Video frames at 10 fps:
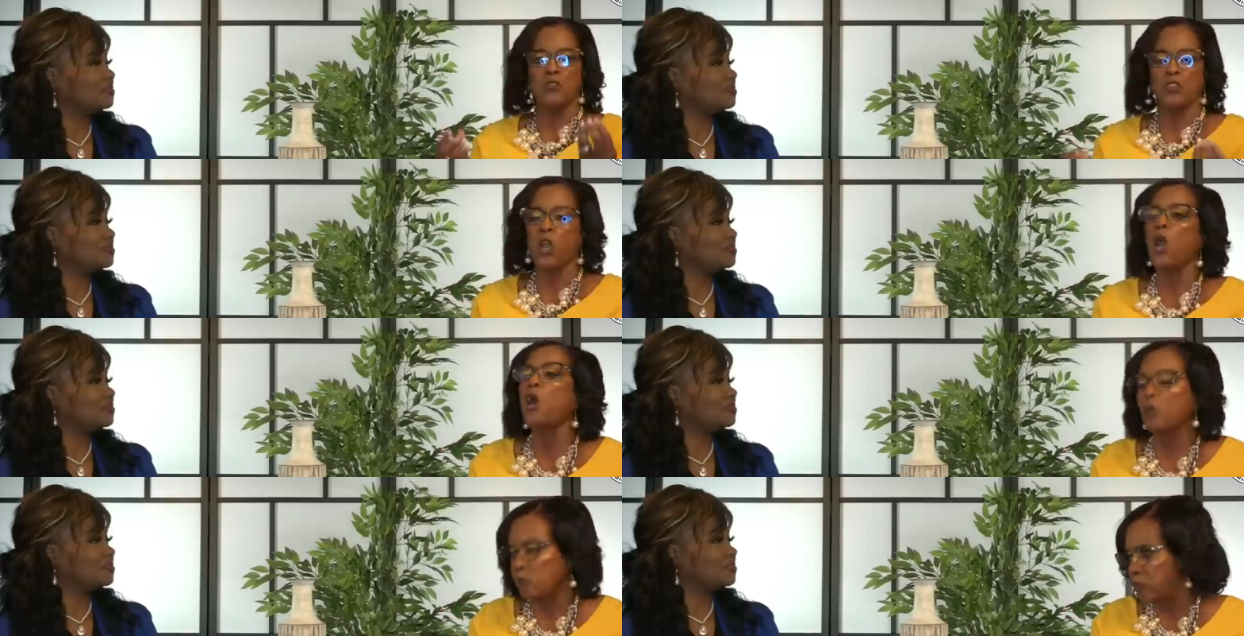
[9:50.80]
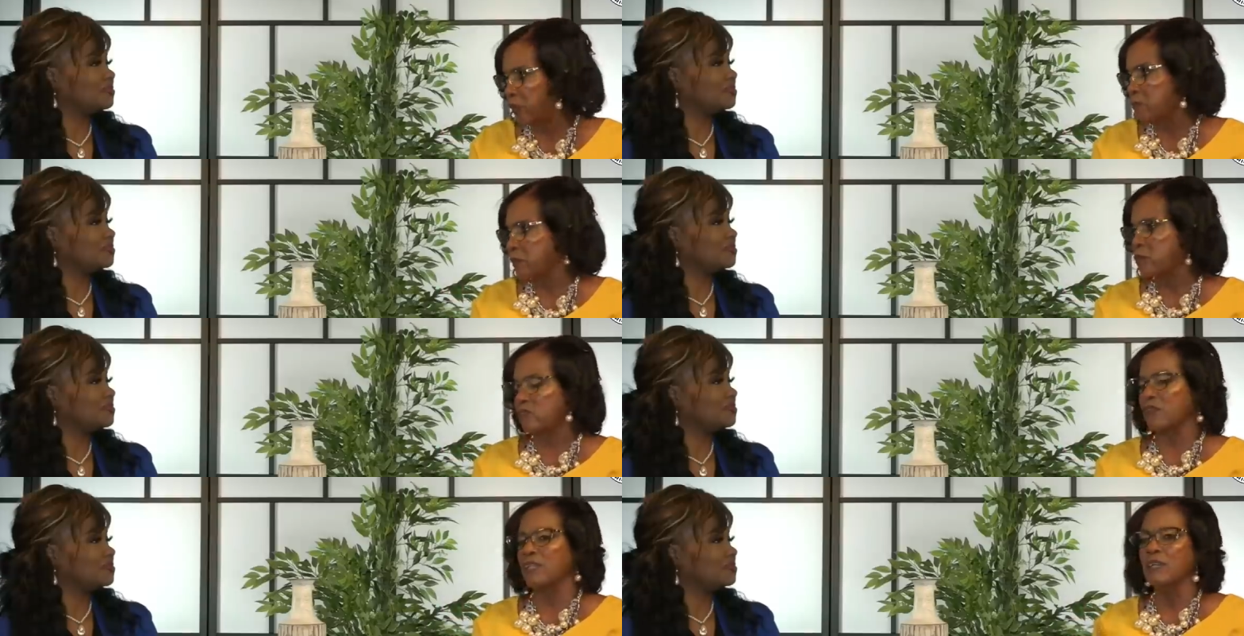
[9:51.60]
Speaker 1: Talk with the
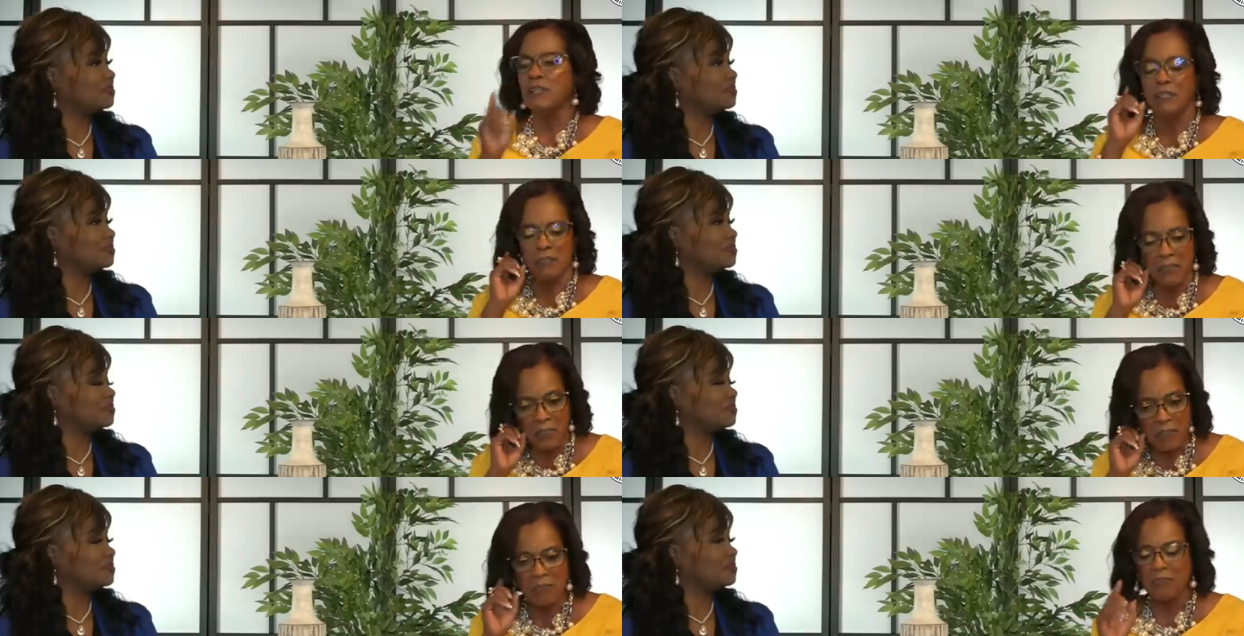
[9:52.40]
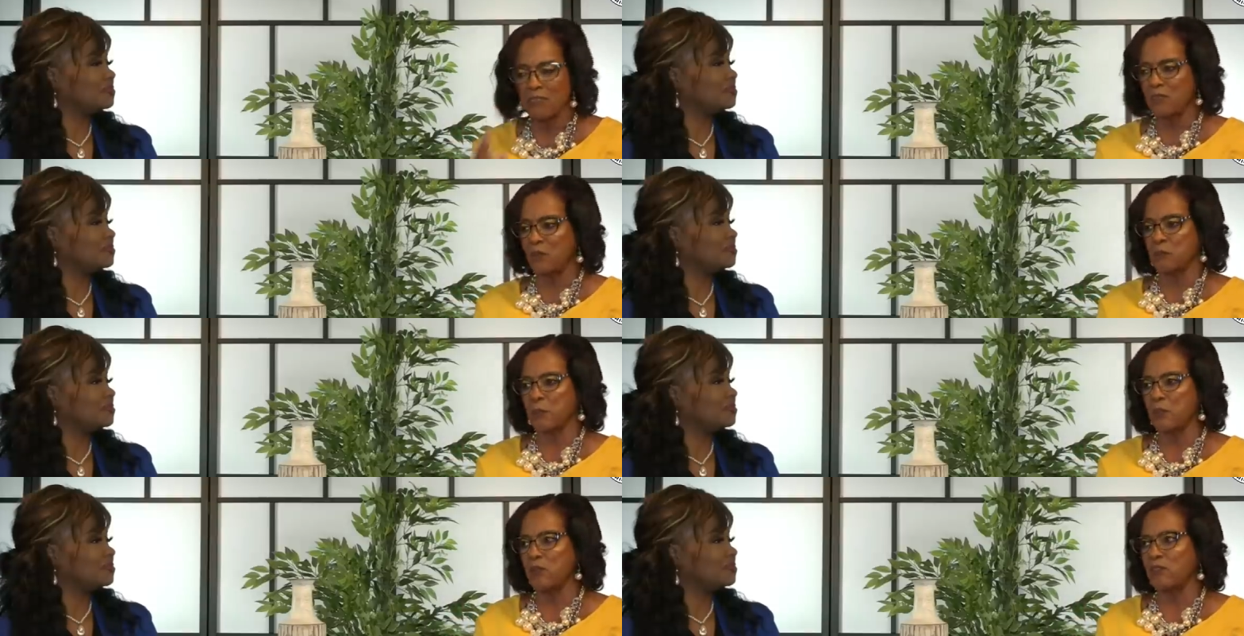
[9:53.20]
person. Listen to the
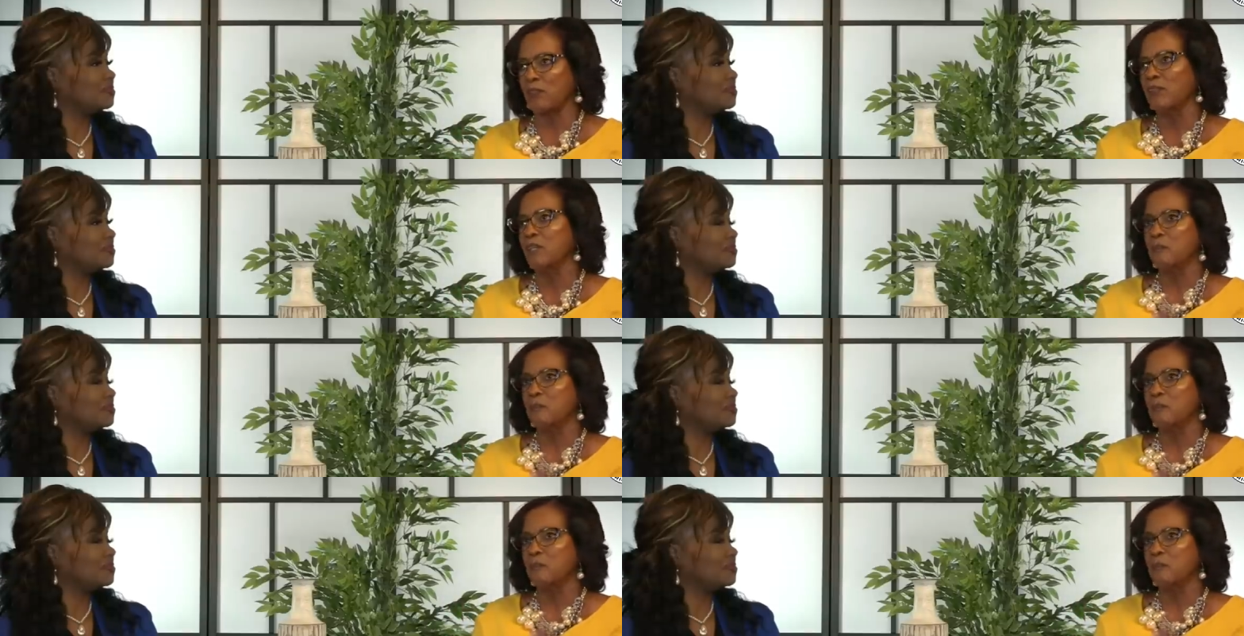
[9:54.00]
person.